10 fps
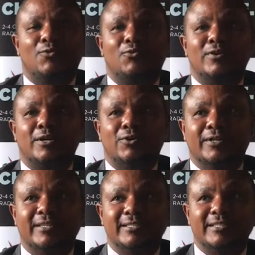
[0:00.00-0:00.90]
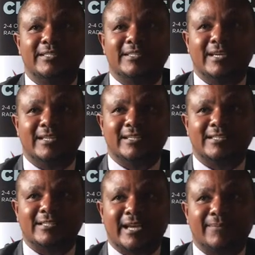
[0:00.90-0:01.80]
We are looking in 10
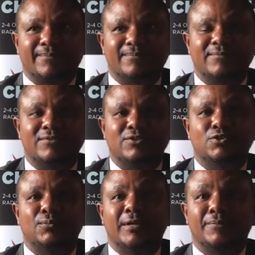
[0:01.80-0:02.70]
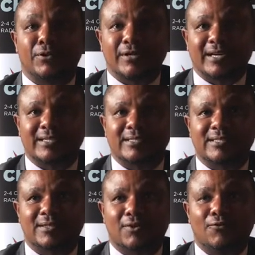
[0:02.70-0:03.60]
years' time to be a product
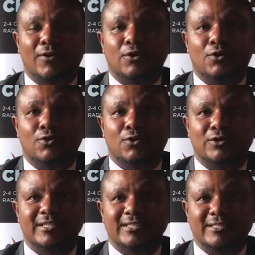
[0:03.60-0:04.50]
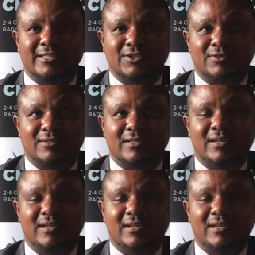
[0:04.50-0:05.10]
of a long-haul destination